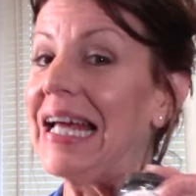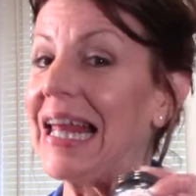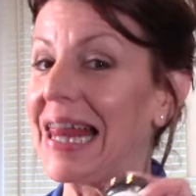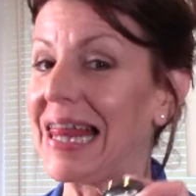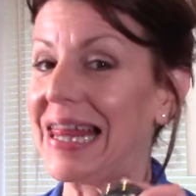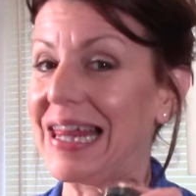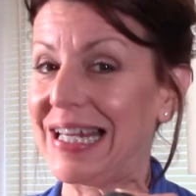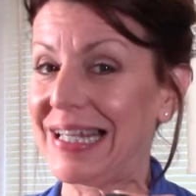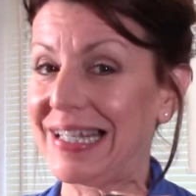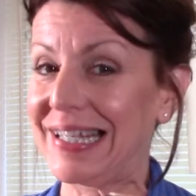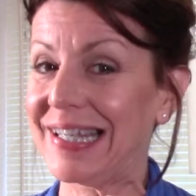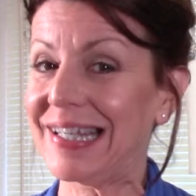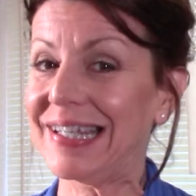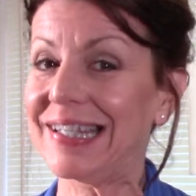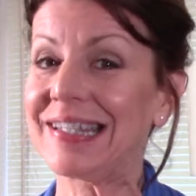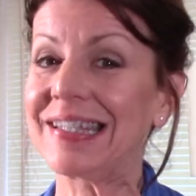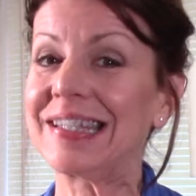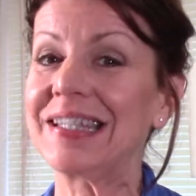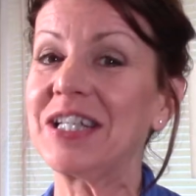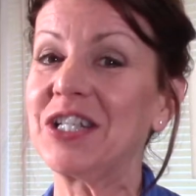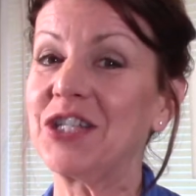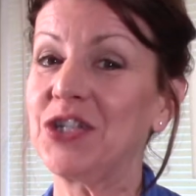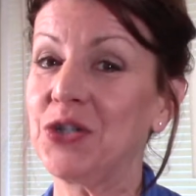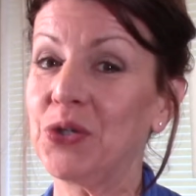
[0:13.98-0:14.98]
This is
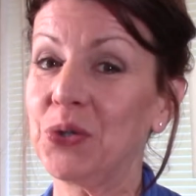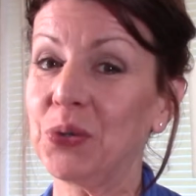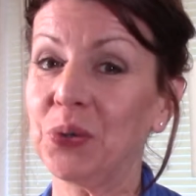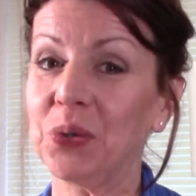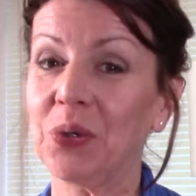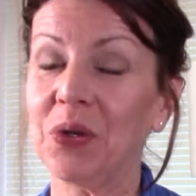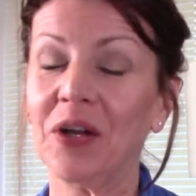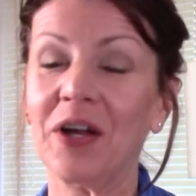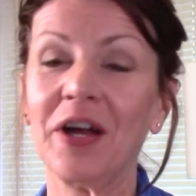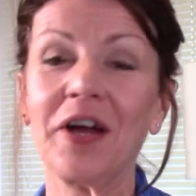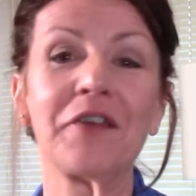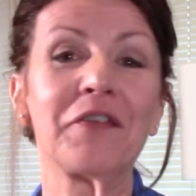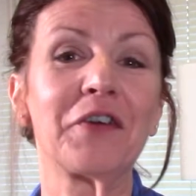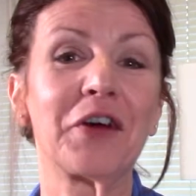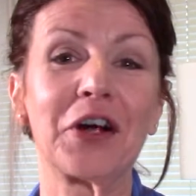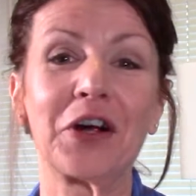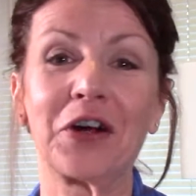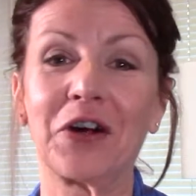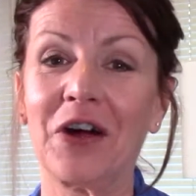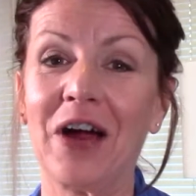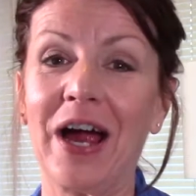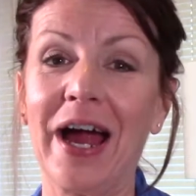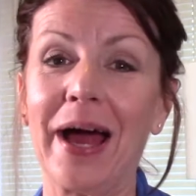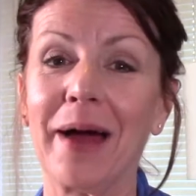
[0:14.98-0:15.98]
the jewel of our
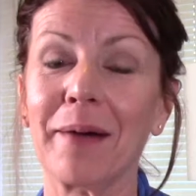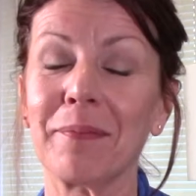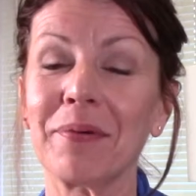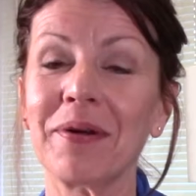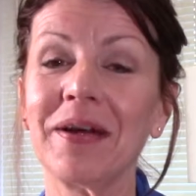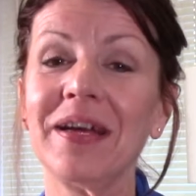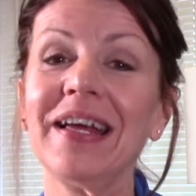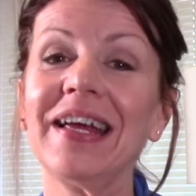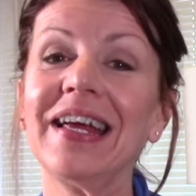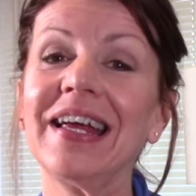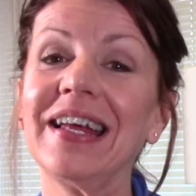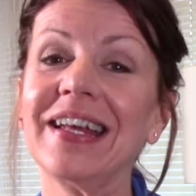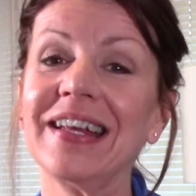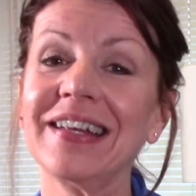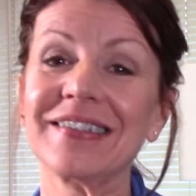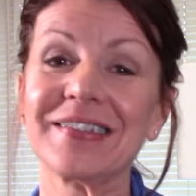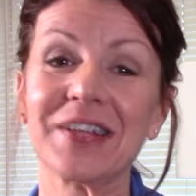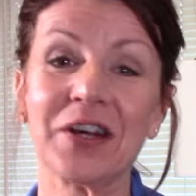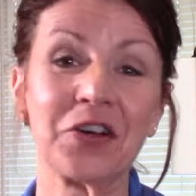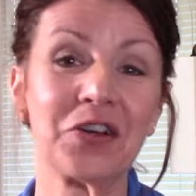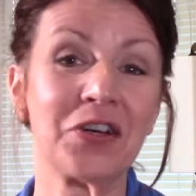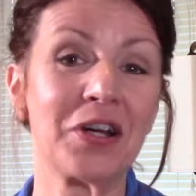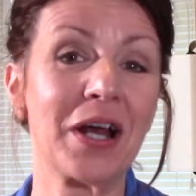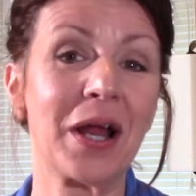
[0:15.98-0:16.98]
crop. It is
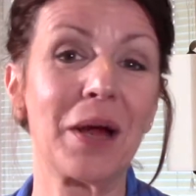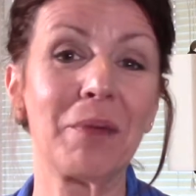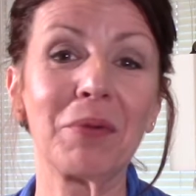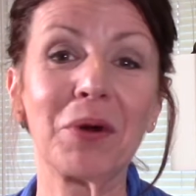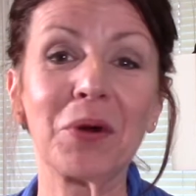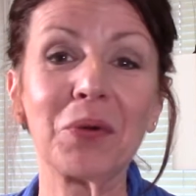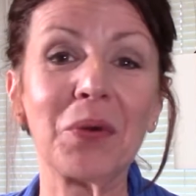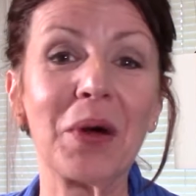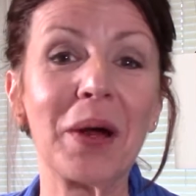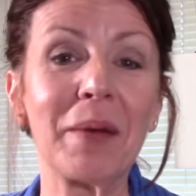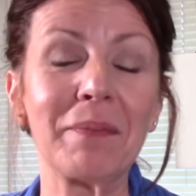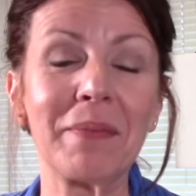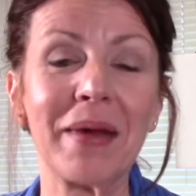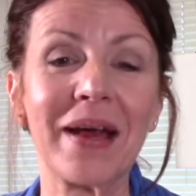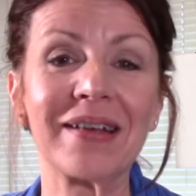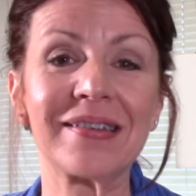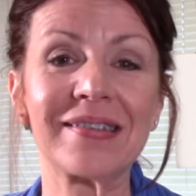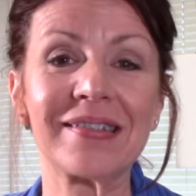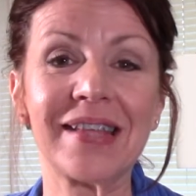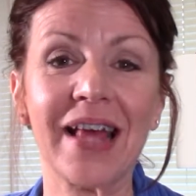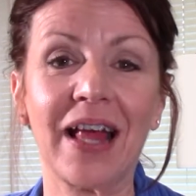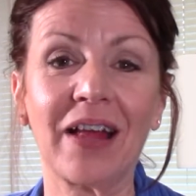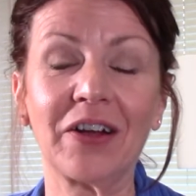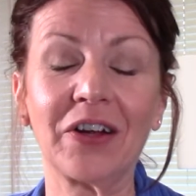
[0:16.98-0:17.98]
our #1
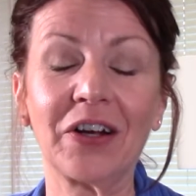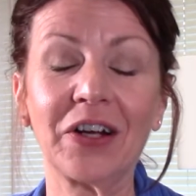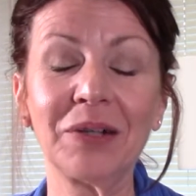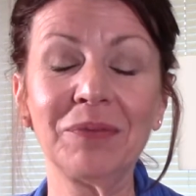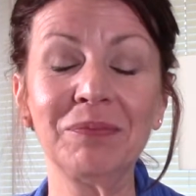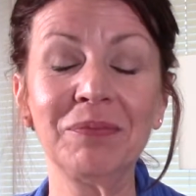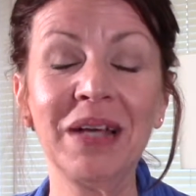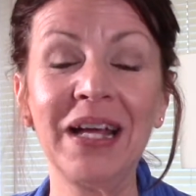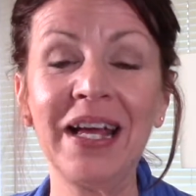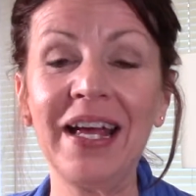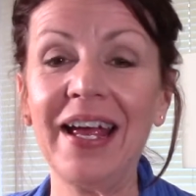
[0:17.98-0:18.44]
bestseller.